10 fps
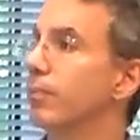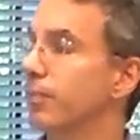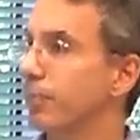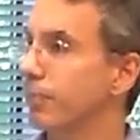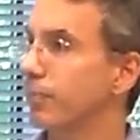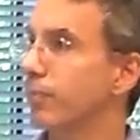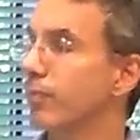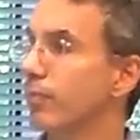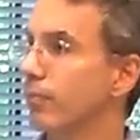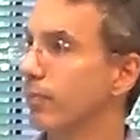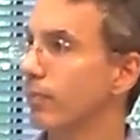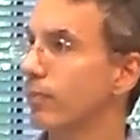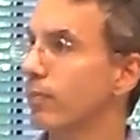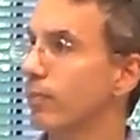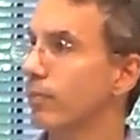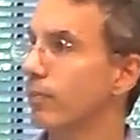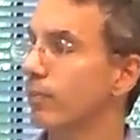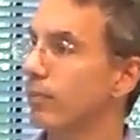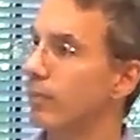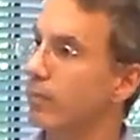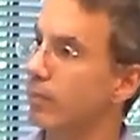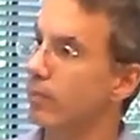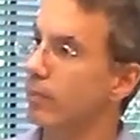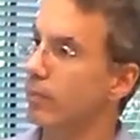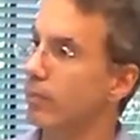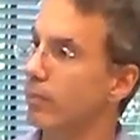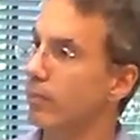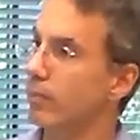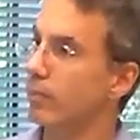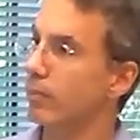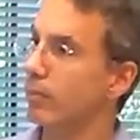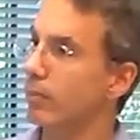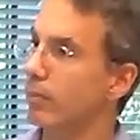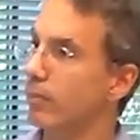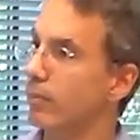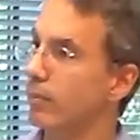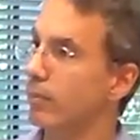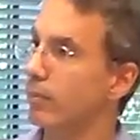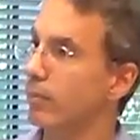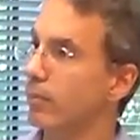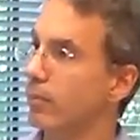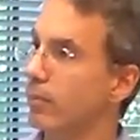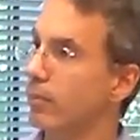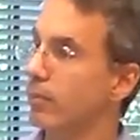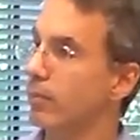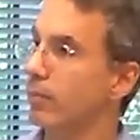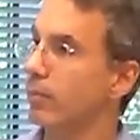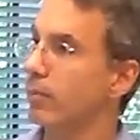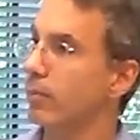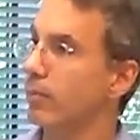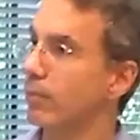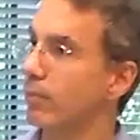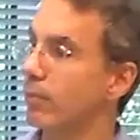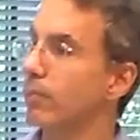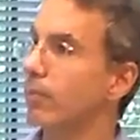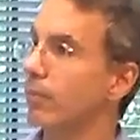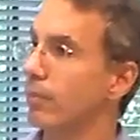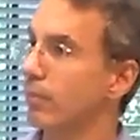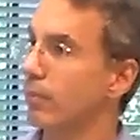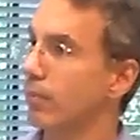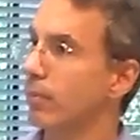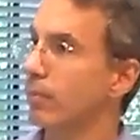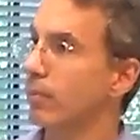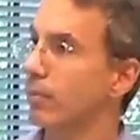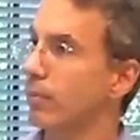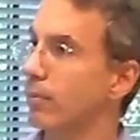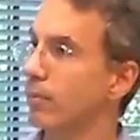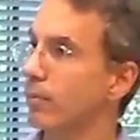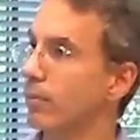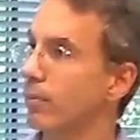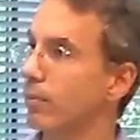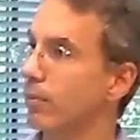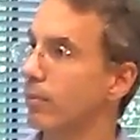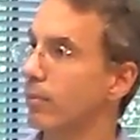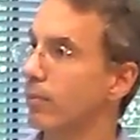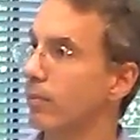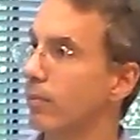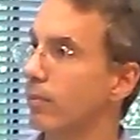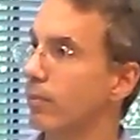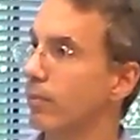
[no speech]